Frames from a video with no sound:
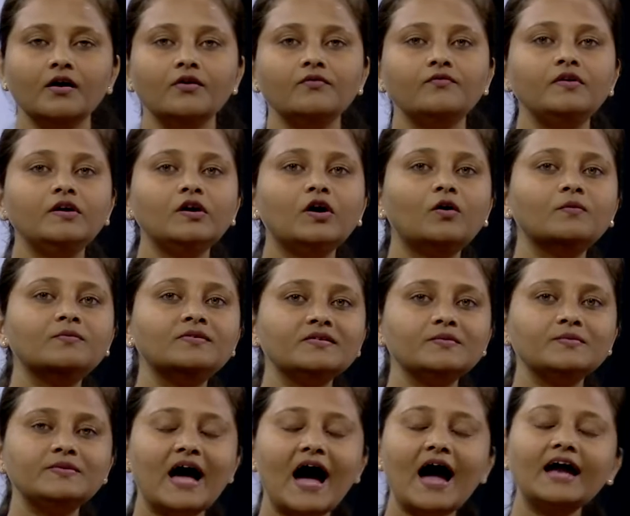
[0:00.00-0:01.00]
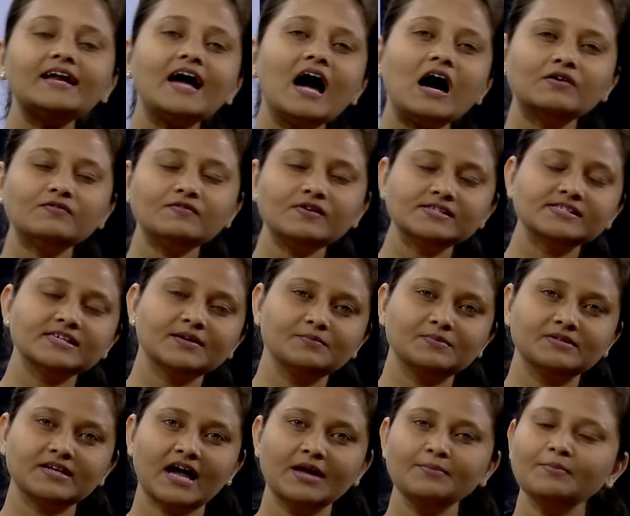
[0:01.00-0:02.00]
We observe that after some
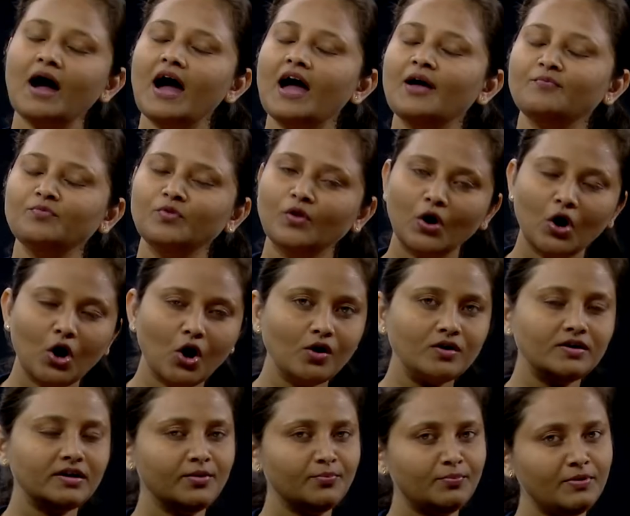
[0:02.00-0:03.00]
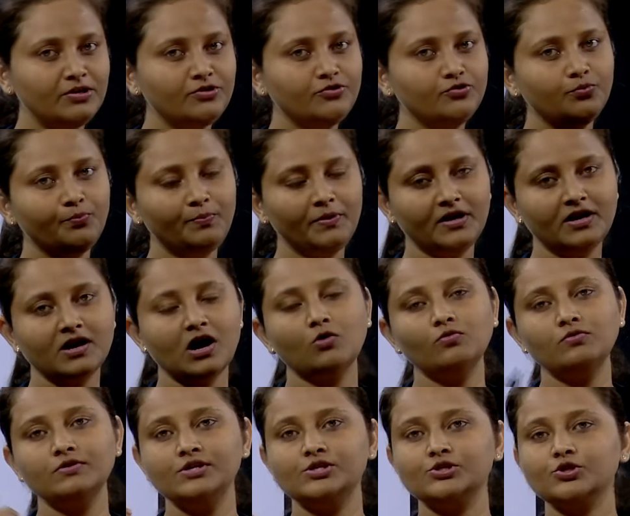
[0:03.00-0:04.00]
time I am not able to pick
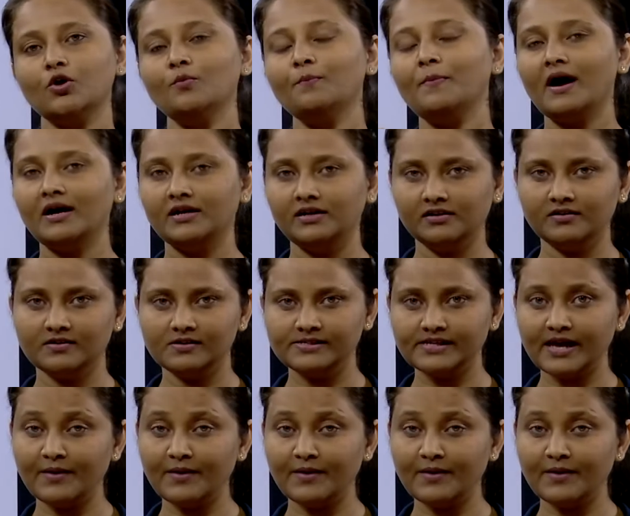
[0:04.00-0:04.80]
out the salt particles.